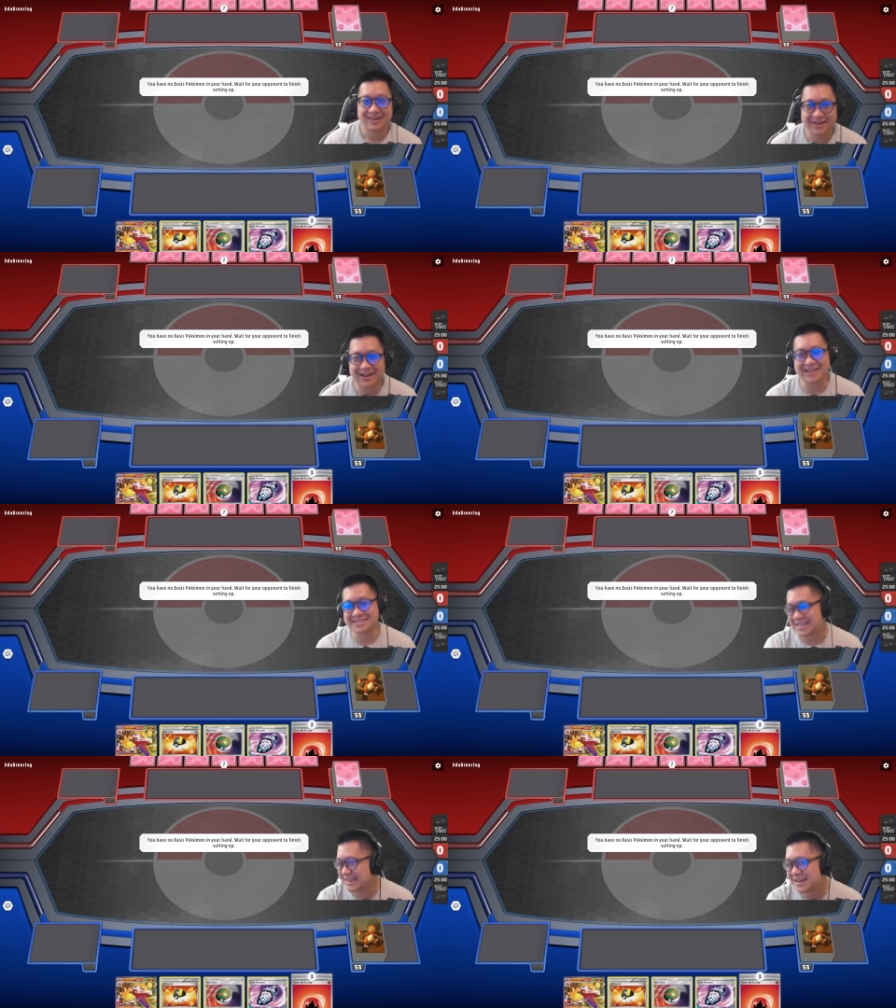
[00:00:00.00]
And I can
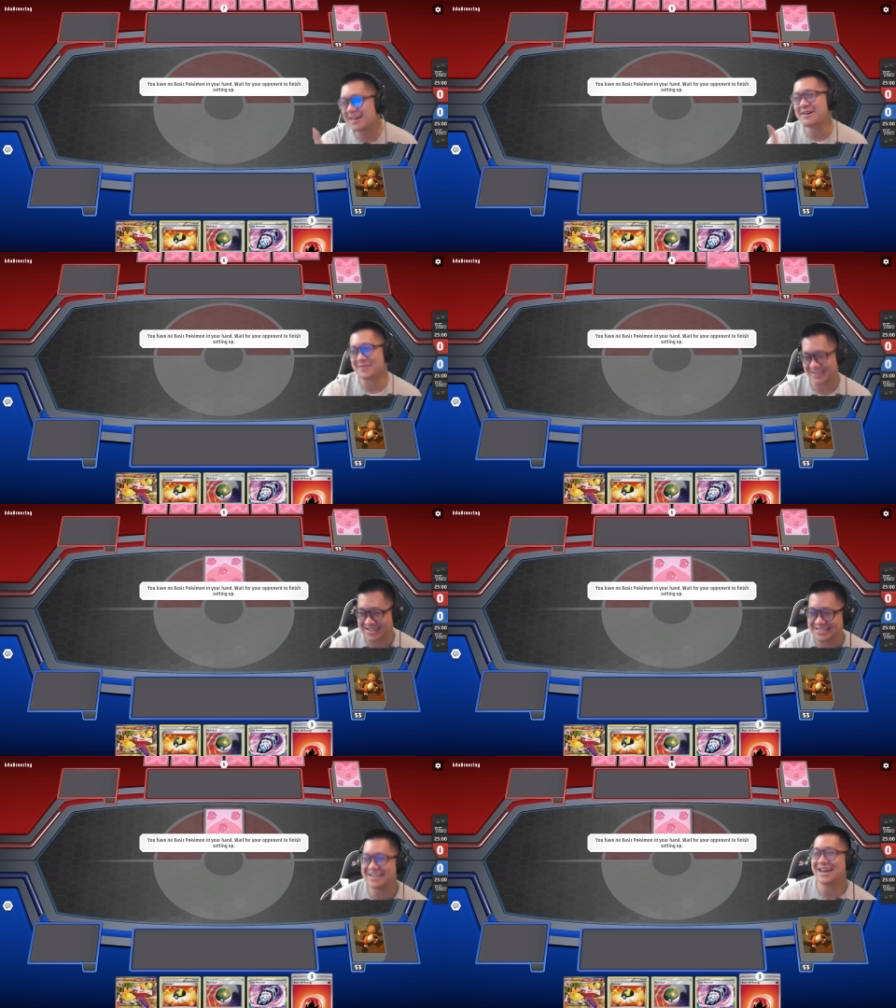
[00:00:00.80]
see love on
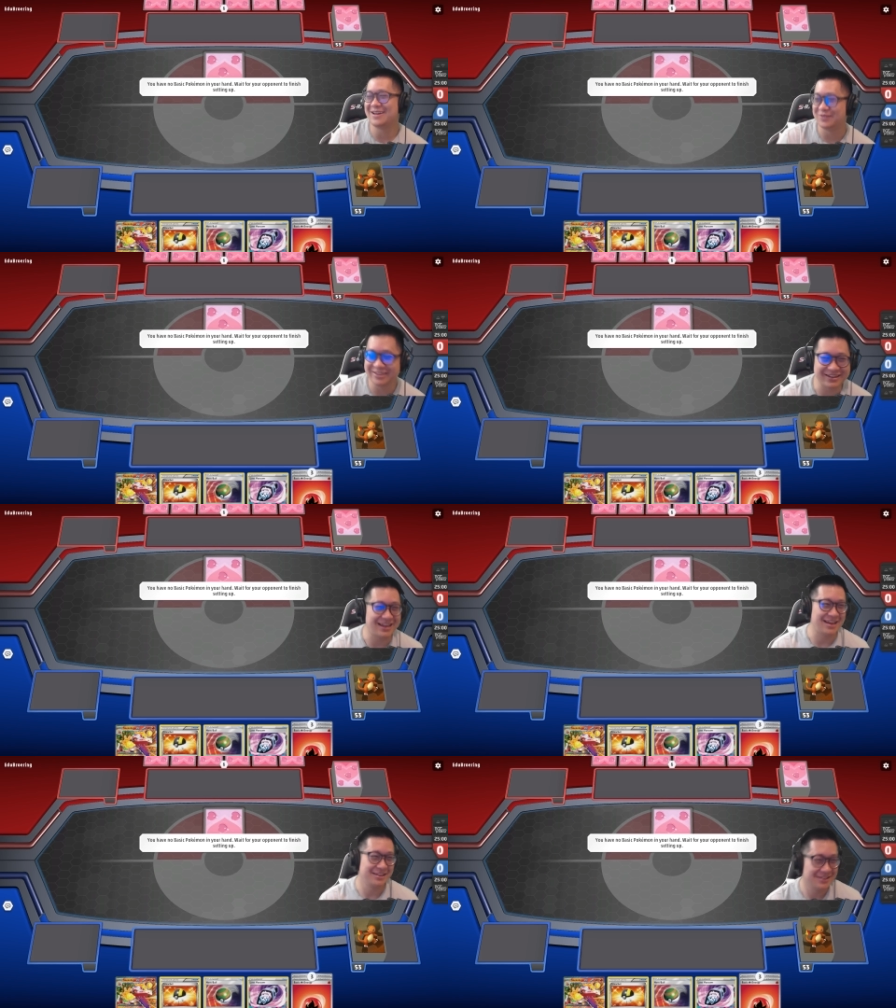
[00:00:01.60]
his side, Well, look at
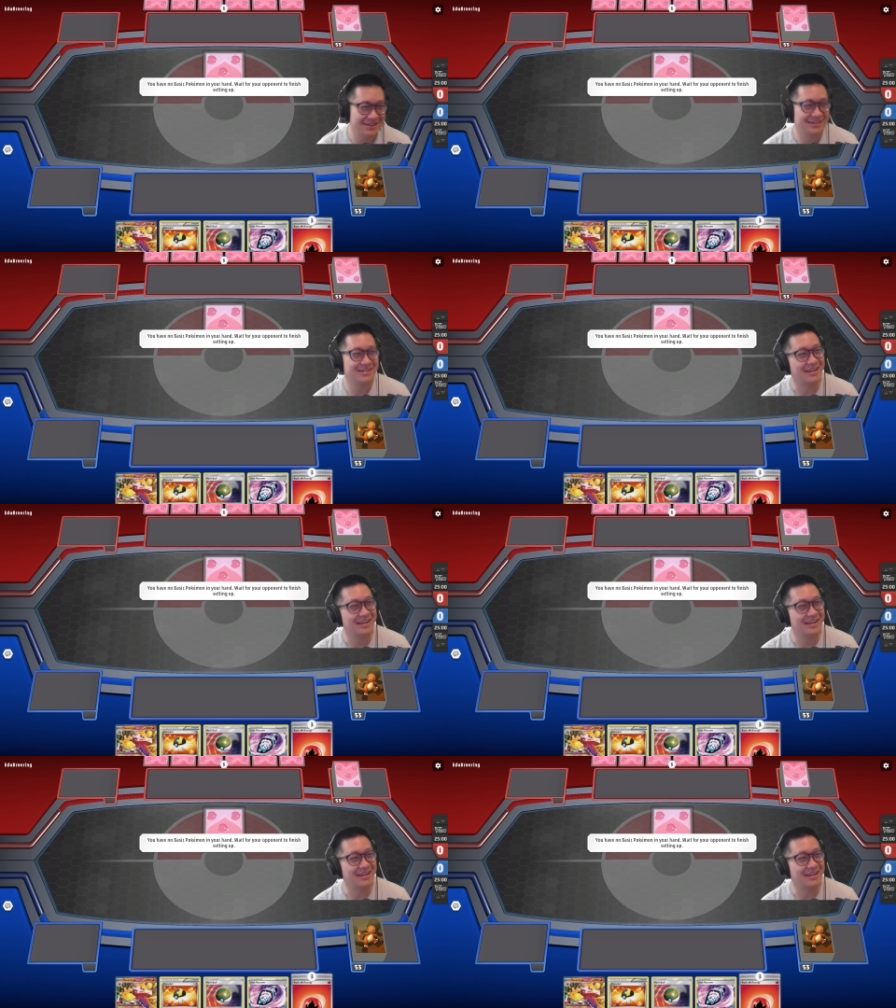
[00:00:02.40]
that.